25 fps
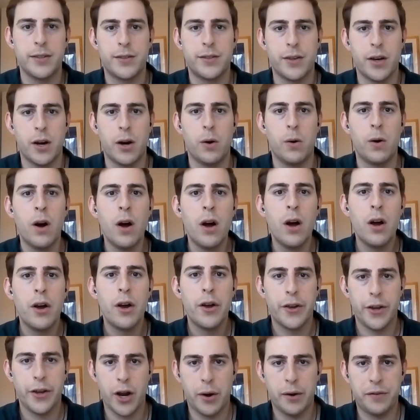And so,
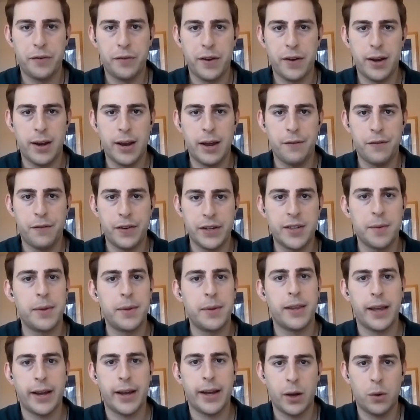you know, if it's
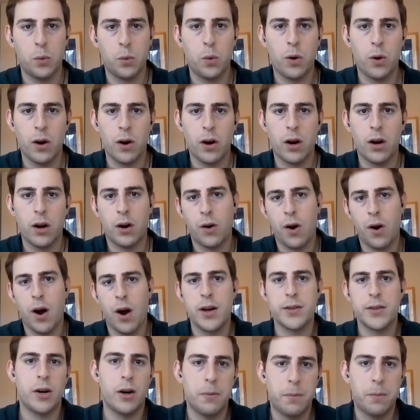something that can work
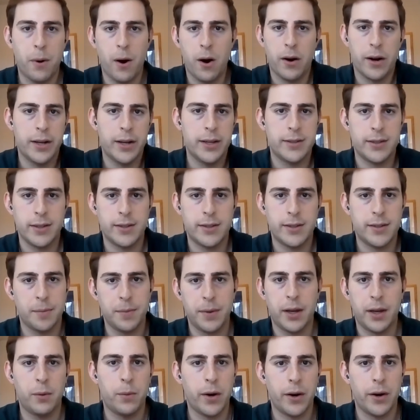across all parties, it's
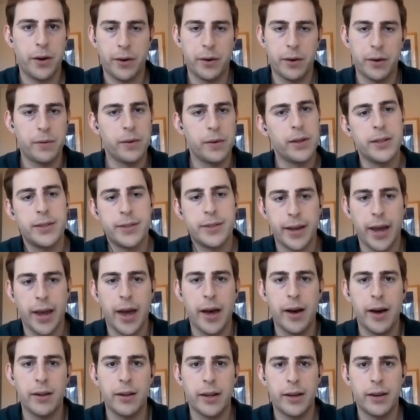something where you can really
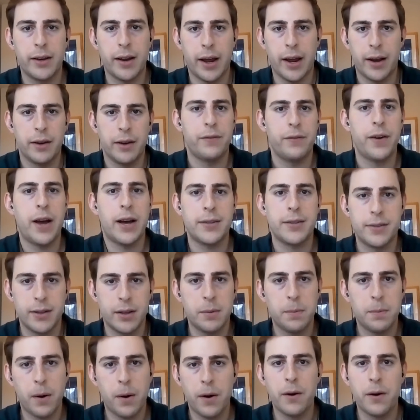scale and invest
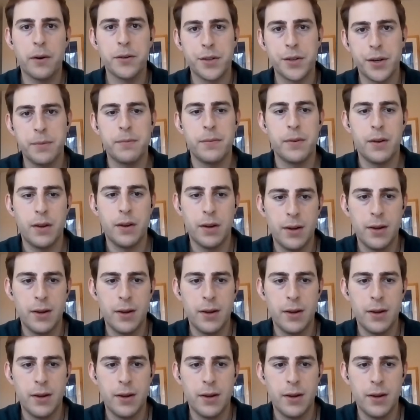in the partnership.